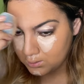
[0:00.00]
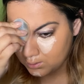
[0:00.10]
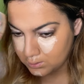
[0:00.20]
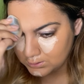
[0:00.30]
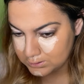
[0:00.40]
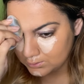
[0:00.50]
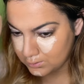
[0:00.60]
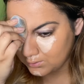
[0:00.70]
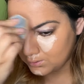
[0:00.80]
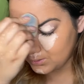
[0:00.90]

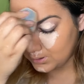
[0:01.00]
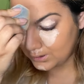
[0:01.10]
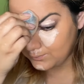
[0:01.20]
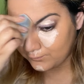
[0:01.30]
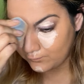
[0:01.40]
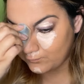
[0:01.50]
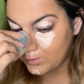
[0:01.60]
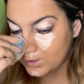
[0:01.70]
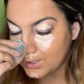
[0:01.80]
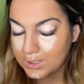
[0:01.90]
Also, I
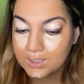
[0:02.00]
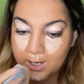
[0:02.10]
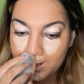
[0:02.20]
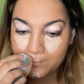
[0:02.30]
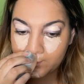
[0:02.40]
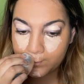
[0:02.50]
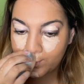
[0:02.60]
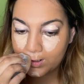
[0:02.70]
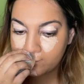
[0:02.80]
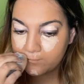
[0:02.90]
feel like you have to
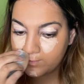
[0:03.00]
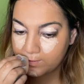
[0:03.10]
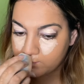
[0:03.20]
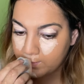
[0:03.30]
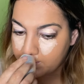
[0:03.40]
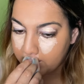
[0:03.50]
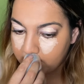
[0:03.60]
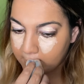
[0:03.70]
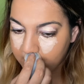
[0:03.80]
work fast with this